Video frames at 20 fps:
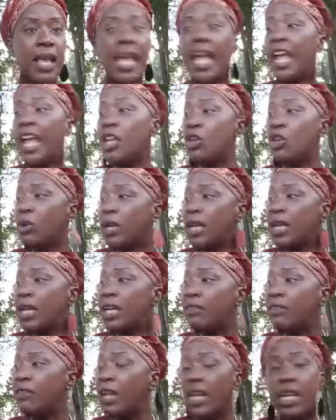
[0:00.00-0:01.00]
And you can
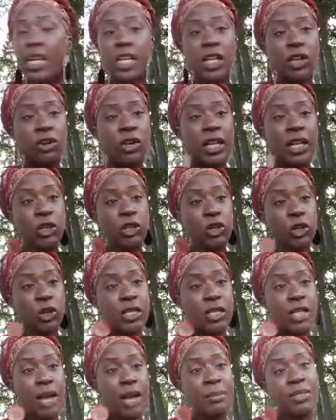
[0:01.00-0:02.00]
live literally, you can
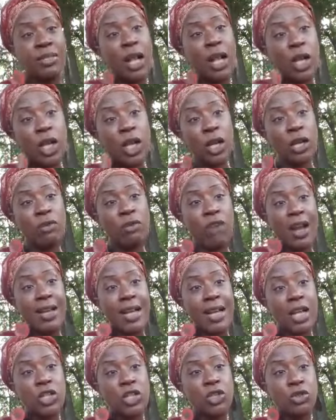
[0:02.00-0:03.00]
domicile literally right
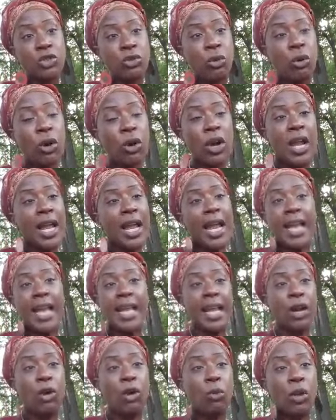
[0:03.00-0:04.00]
next door and they
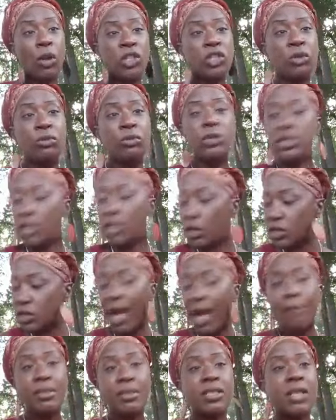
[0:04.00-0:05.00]
don't want you
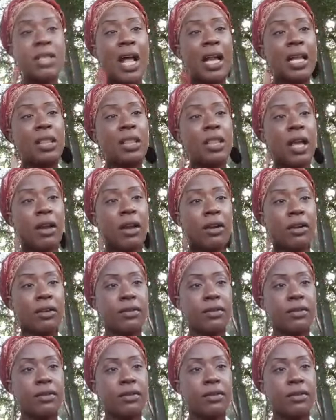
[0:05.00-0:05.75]
domiciling there.